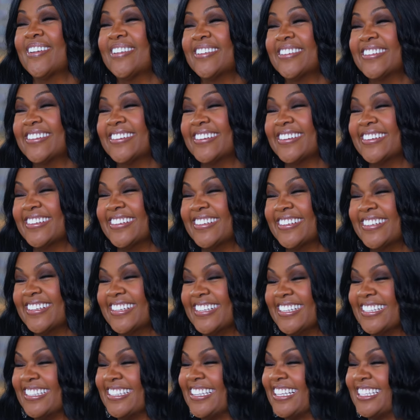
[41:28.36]
grandmommy?
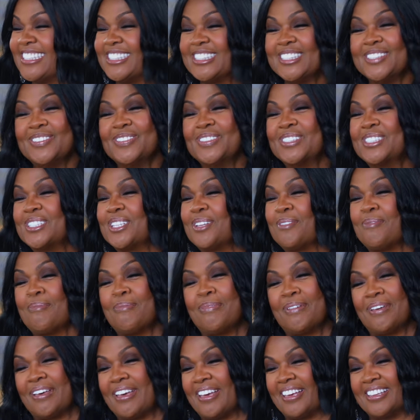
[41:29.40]
That you she know? was the
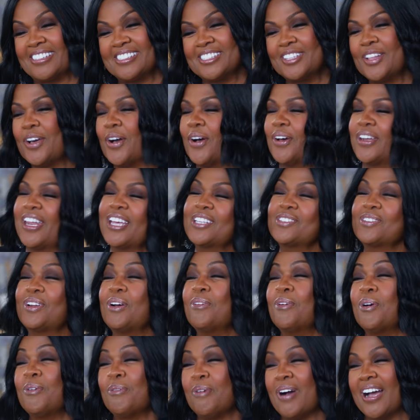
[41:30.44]
best. No, that's what
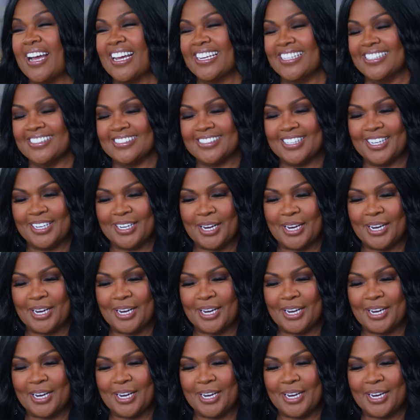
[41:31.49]
I want Wyatt to say,